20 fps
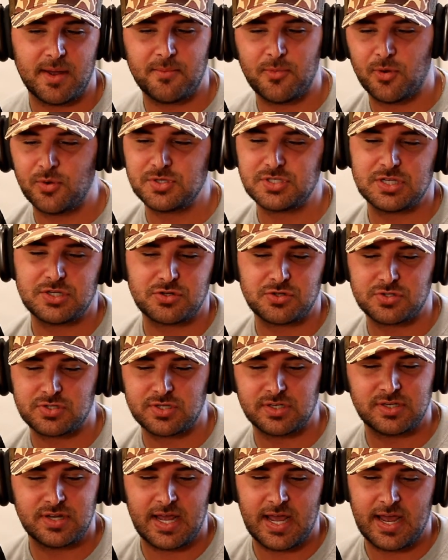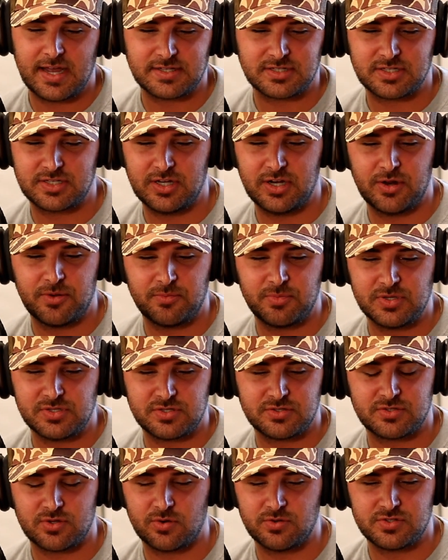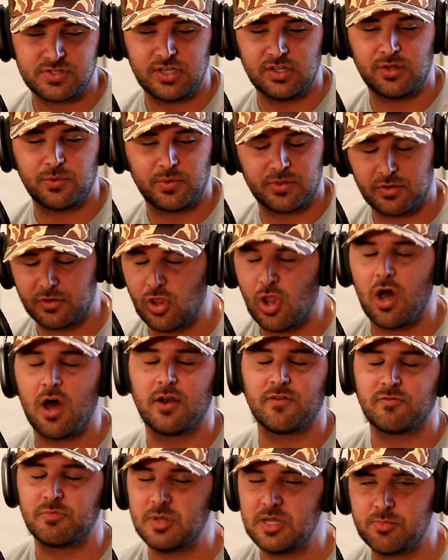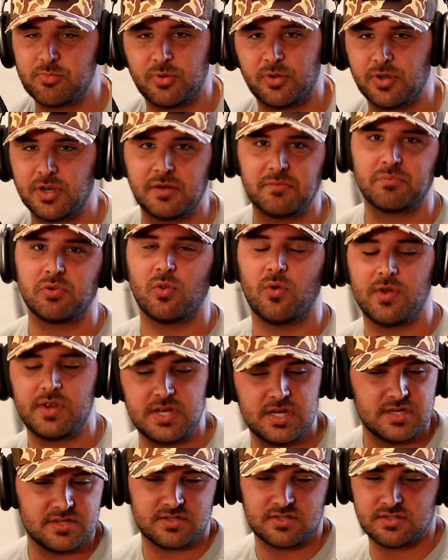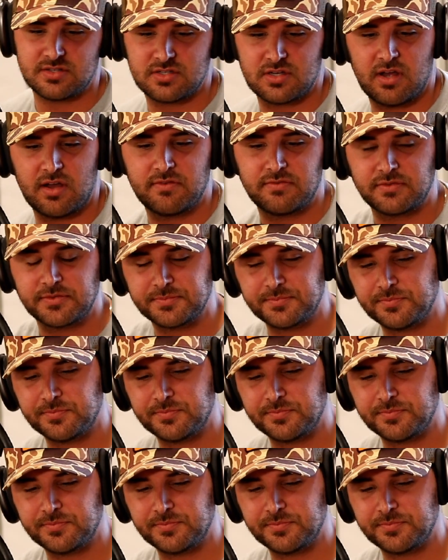I'm always interested to ask, if it starts dealing with a lot of people and employees and stuff.